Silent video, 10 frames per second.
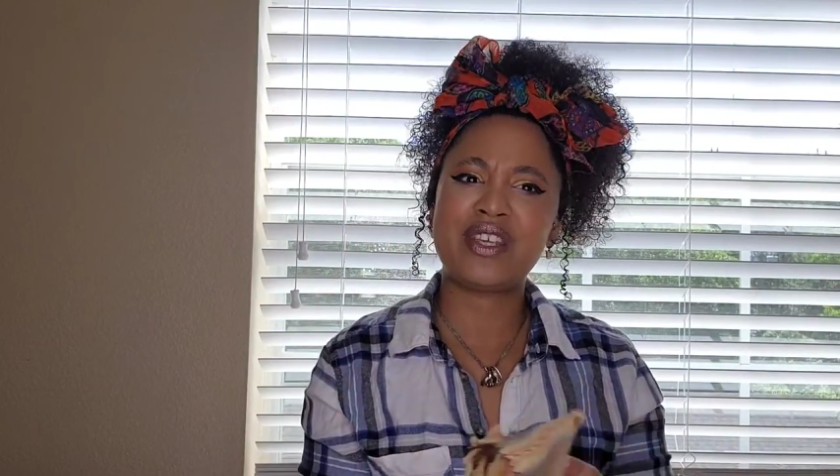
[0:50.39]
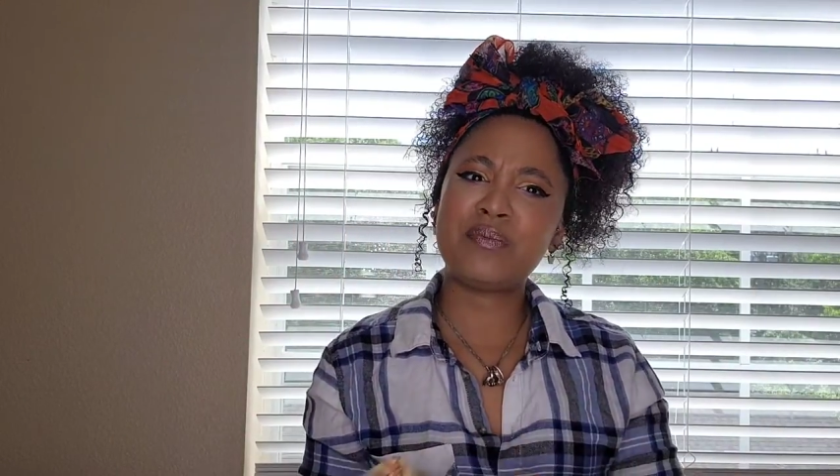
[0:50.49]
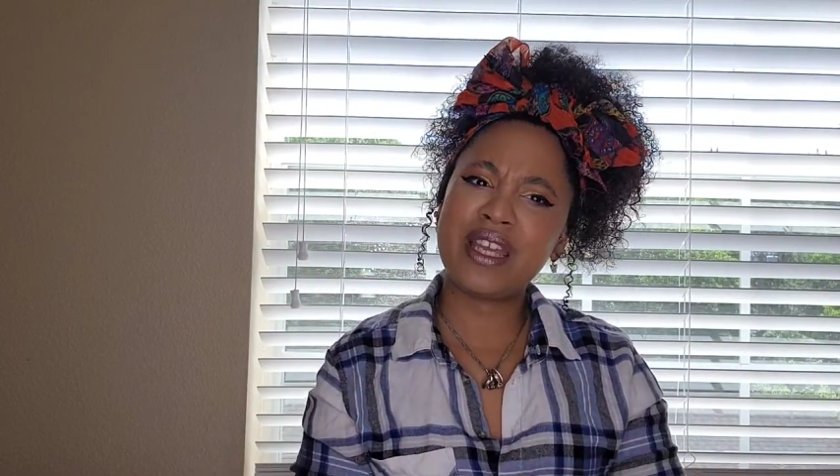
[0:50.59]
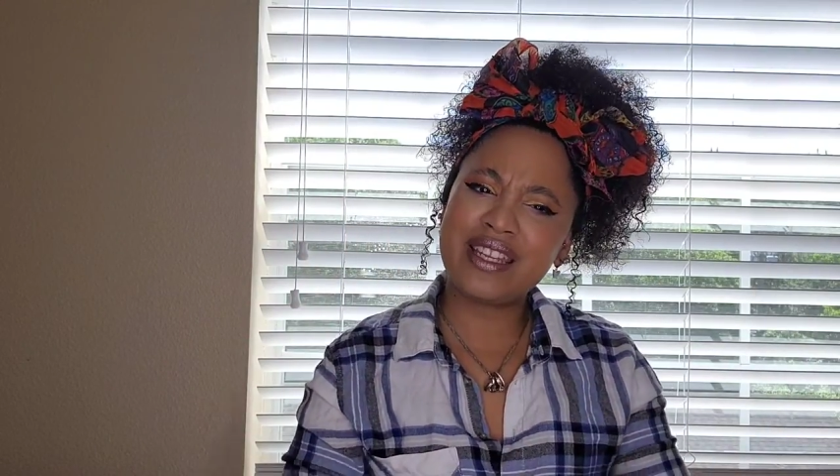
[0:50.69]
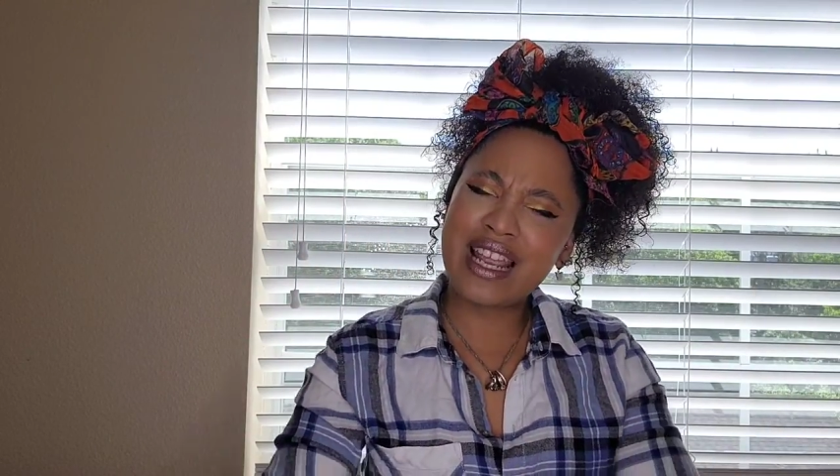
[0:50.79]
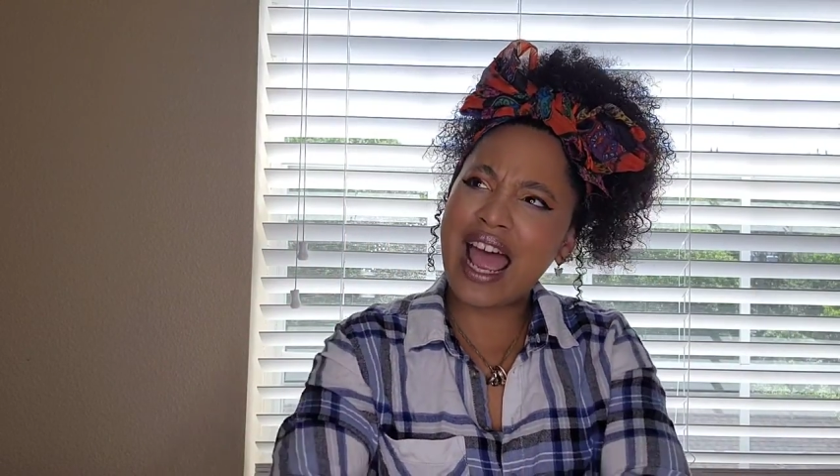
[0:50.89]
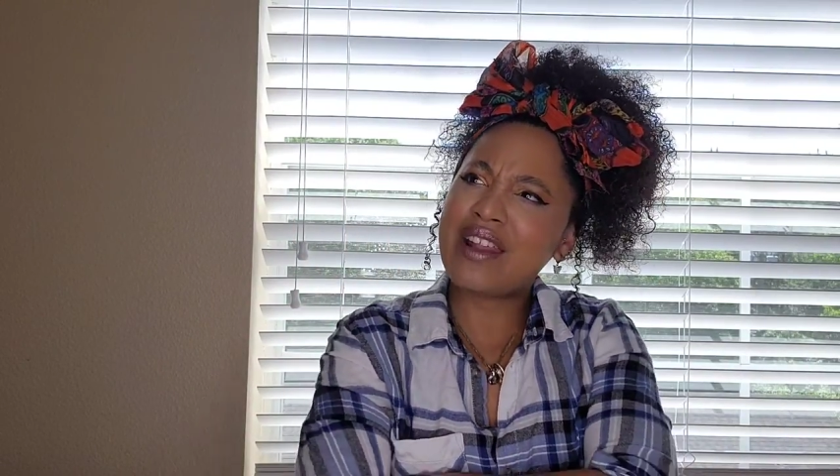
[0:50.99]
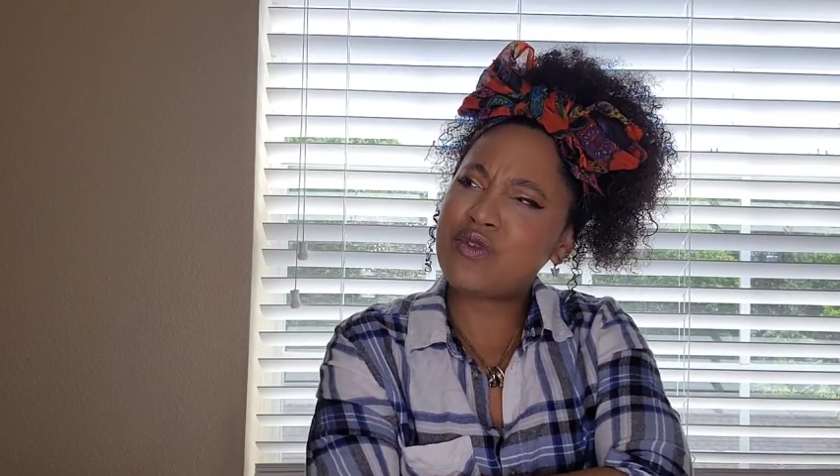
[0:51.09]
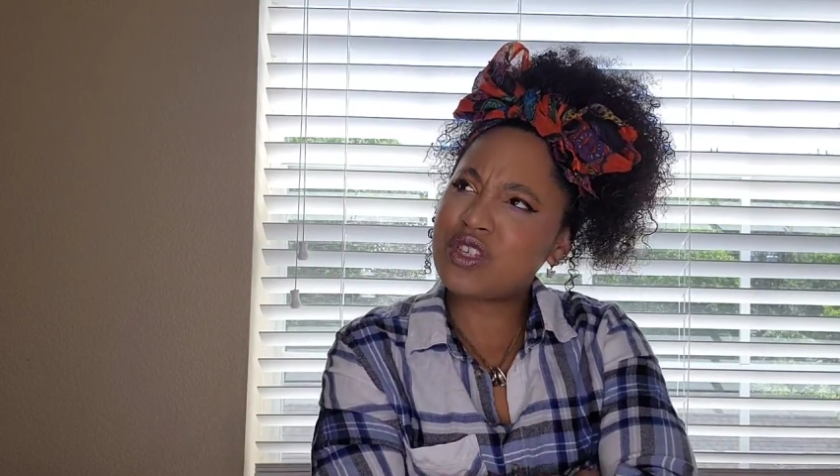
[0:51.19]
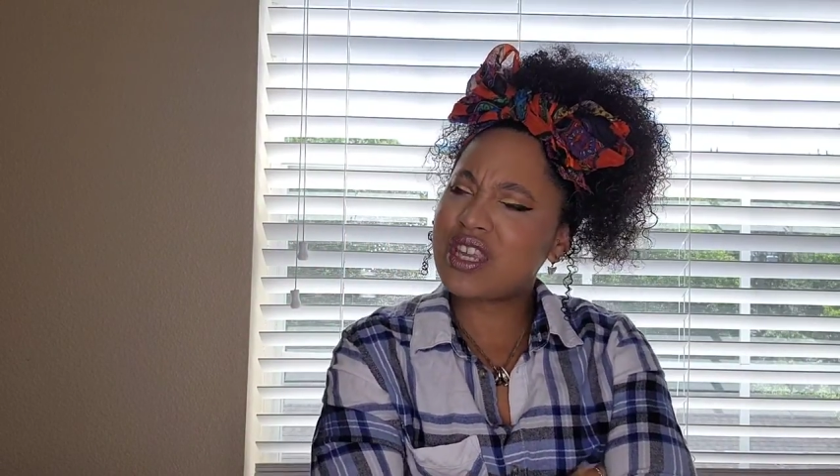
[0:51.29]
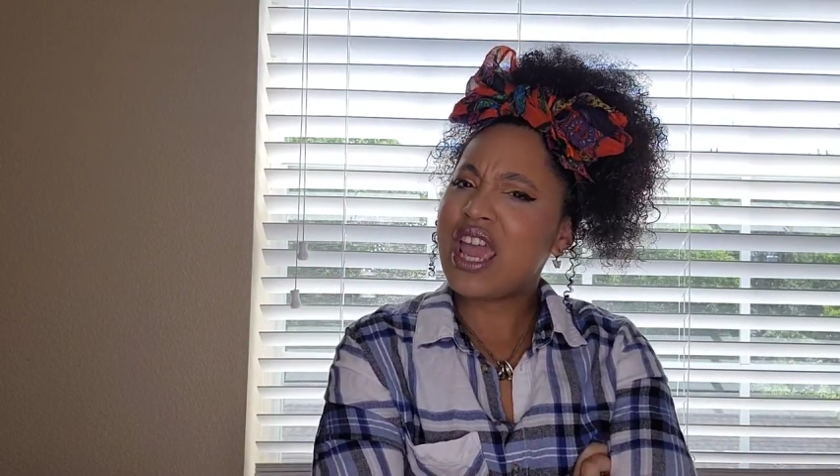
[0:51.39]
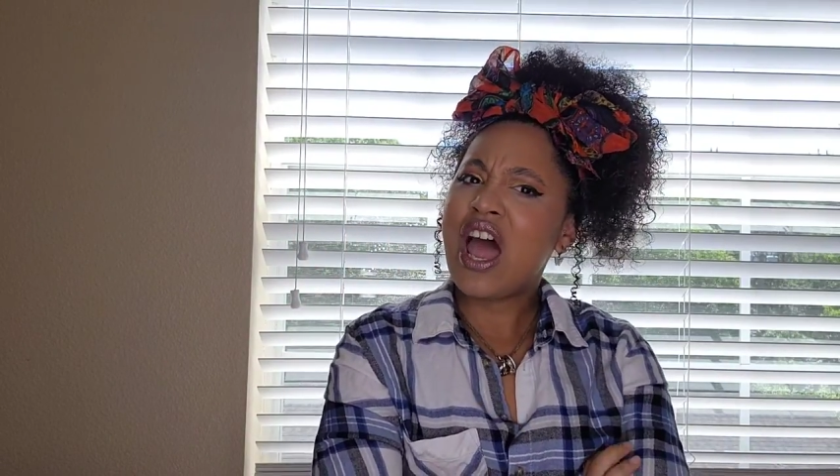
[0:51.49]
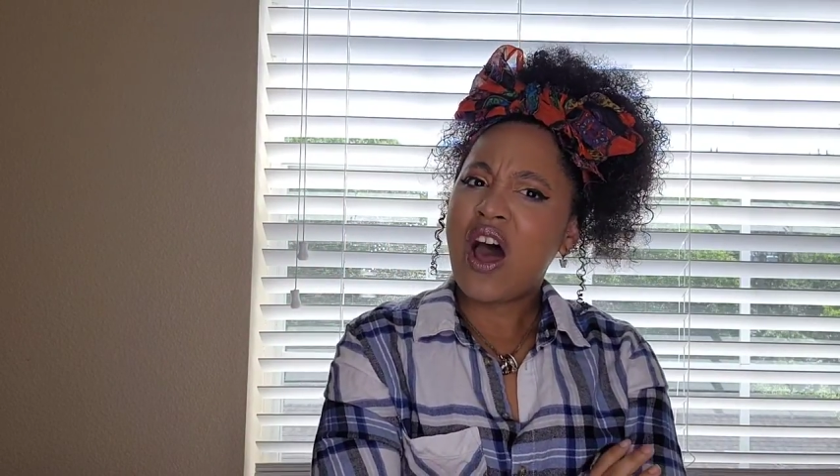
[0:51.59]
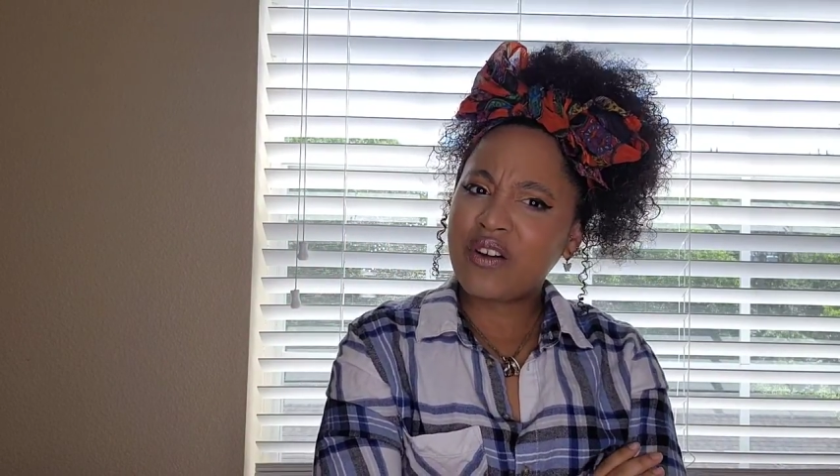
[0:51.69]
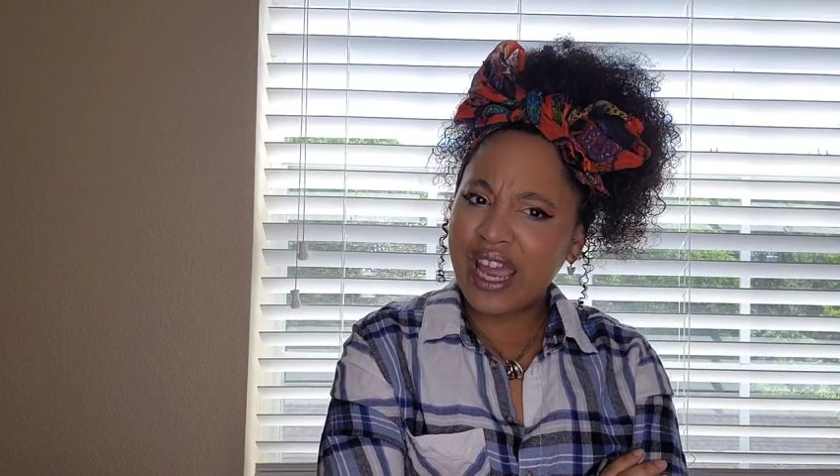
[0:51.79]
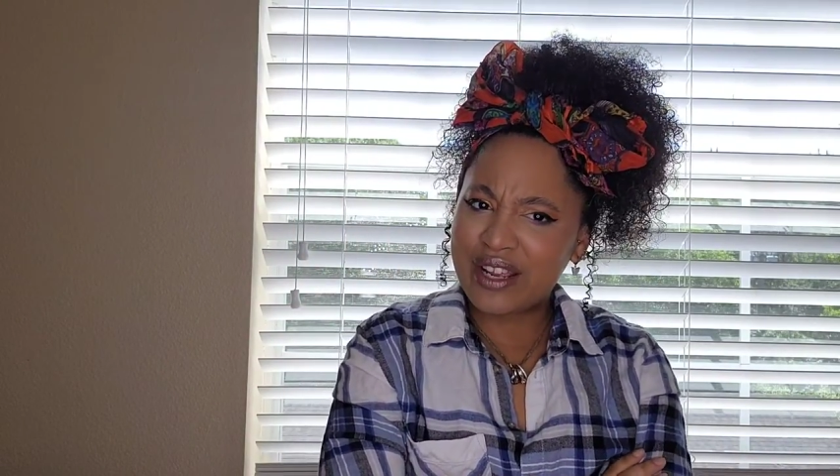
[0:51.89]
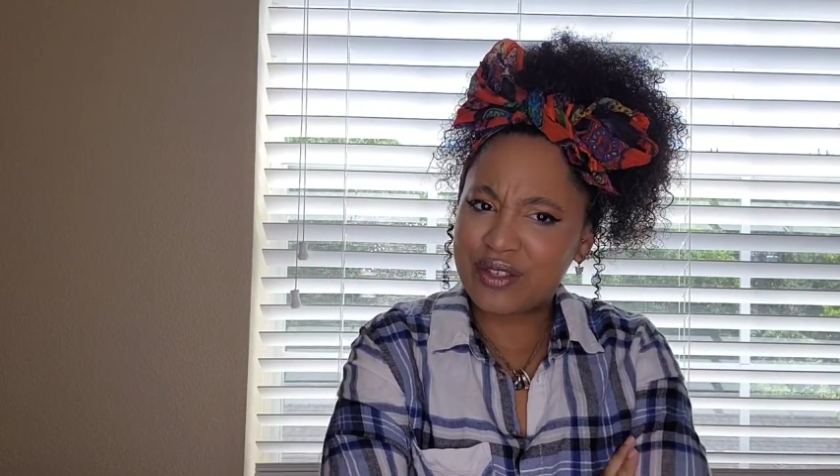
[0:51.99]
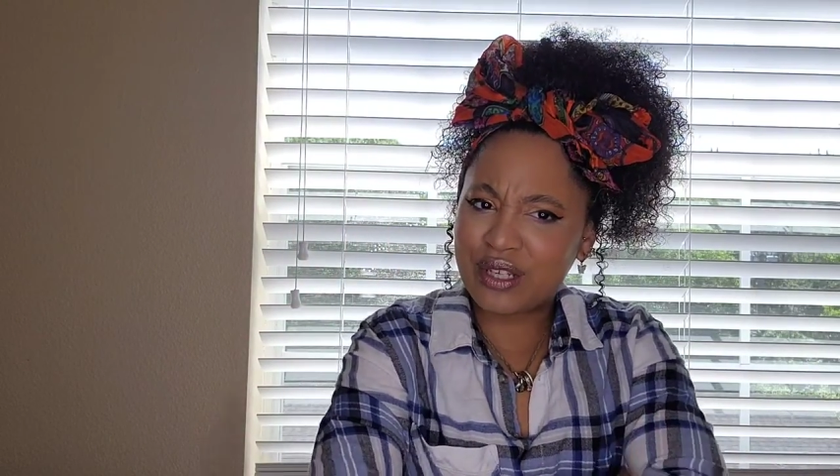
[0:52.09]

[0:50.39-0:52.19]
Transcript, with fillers: But I just, okay,